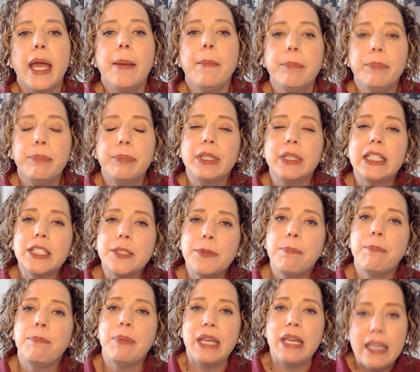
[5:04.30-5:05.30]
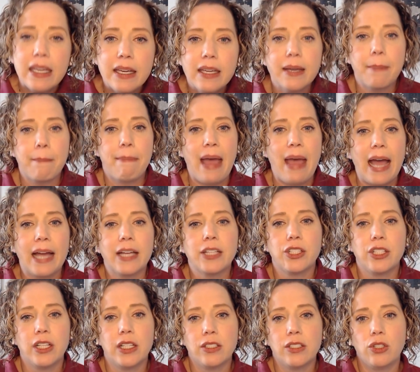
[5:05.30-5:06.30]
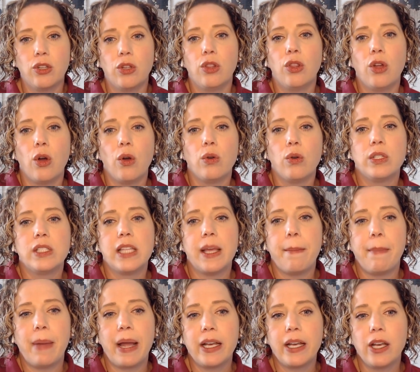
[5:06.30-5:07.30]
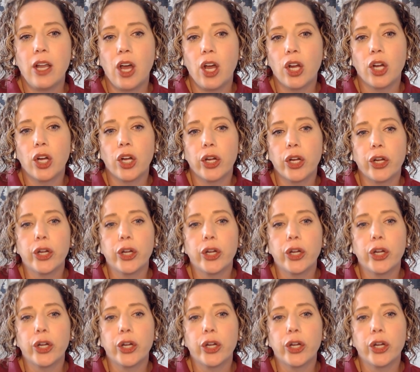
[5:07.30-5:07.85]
And please be compassionate to those that might not